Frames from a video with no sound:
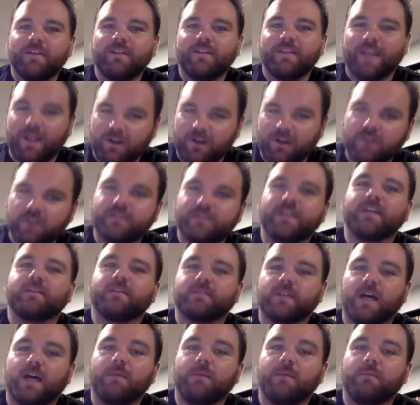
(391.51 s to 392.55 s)
That all takes
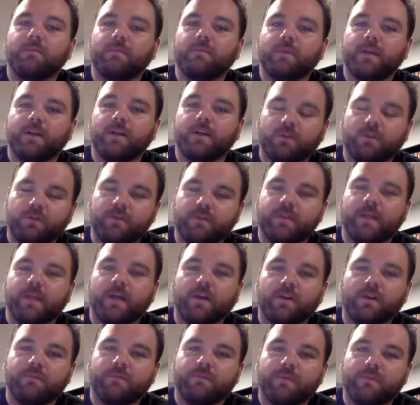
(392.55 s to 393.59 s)
time, including that
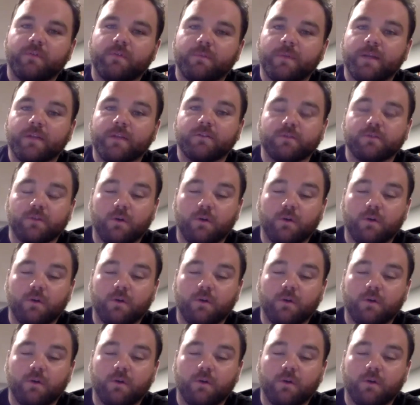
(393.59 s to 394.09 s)
150 minutes.